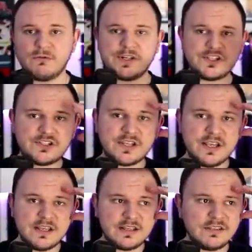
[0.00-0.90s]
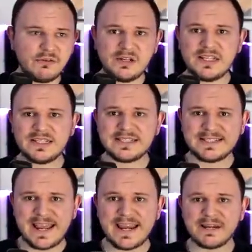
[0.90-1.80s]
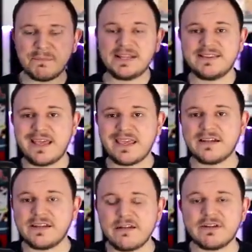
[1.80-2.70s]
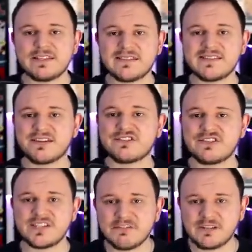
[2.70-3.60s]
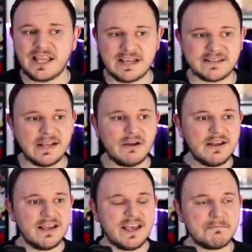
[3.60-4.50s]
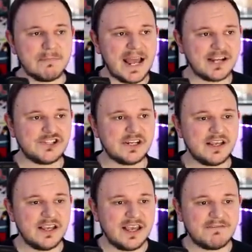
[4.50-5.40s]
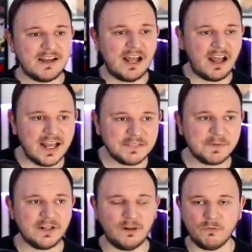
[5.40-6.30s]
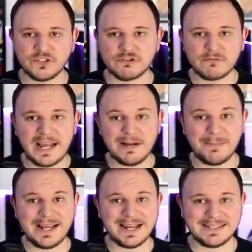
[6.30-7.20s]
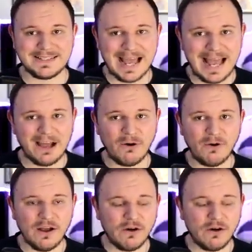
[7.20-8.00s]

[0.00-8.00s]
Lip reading: which is totally insane, but they can do it since they're centralized. Now, imagine if a hospital was ran by a DAO,